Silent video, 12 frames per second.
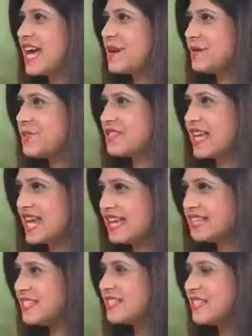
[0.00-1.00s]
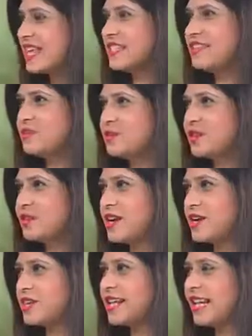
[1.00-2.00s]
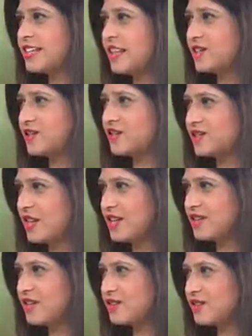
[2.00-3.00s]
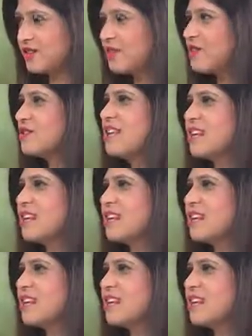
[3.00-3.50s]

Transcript: the IPO size is likely to be around 8,000 to 9,000 crores.